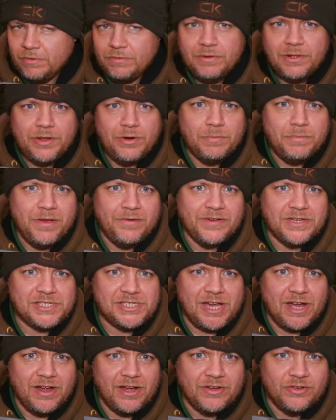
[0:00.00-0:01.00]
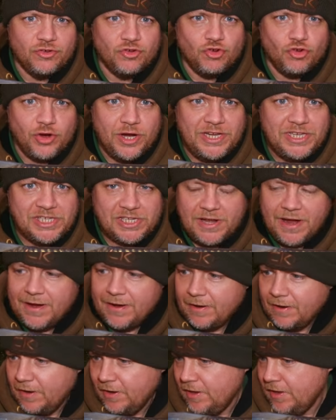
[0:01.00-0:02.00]
a little bit of a sunken tree
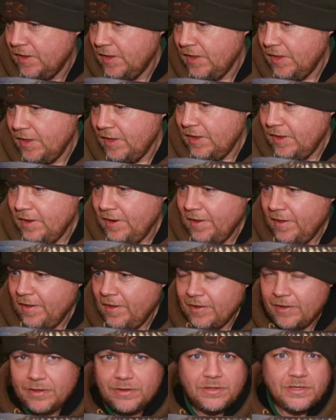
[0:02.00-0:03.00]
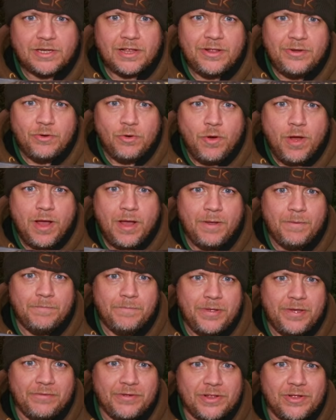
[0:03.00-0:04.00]
snag, and a little
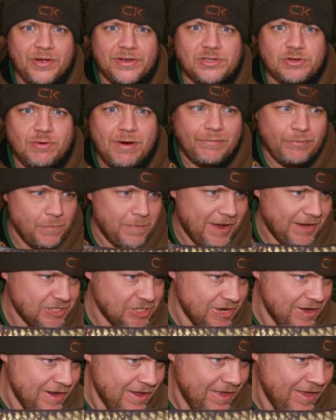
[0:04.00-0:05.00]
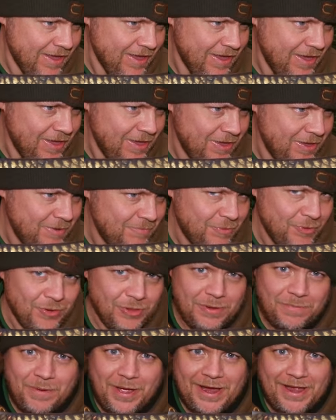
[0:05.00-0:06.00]
bit of a nice gravel patch. Put
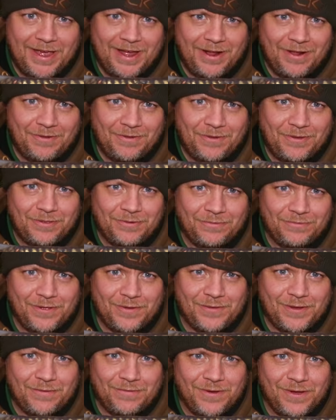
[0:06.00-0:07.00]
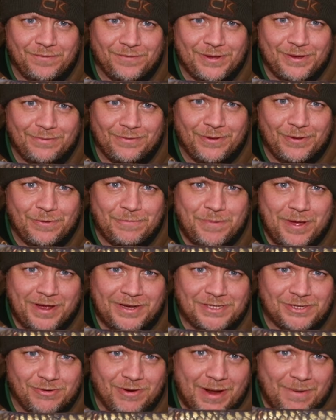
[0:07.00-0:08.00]
the bait out, a 50-50 with a little
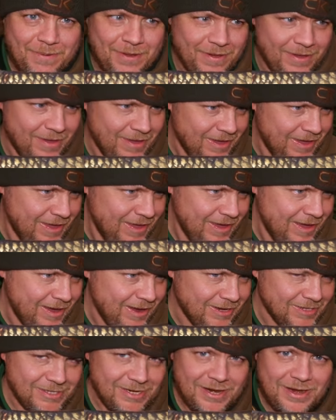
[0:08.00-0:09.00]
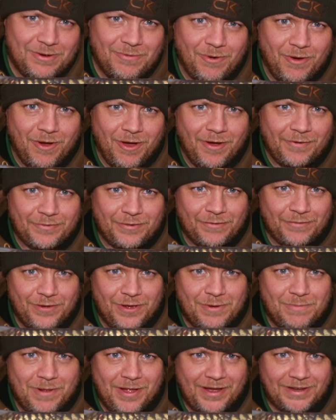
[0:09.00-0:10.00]
paste wrap, I tell you what, after a
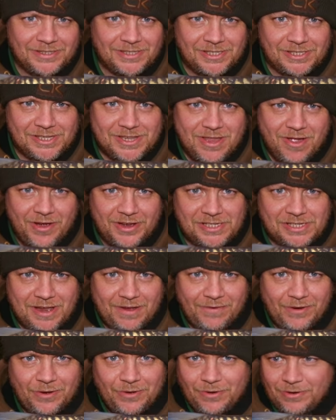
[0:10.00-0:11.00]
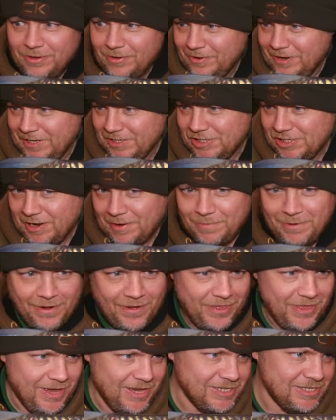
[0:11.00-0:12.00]
few banks, it's nice to have a good looking chub
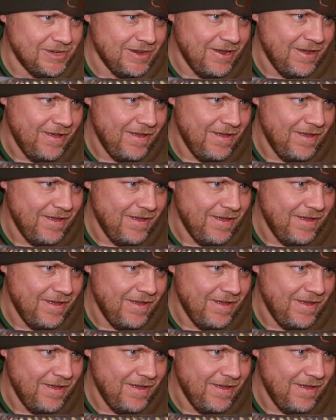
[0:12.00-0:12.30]
like this.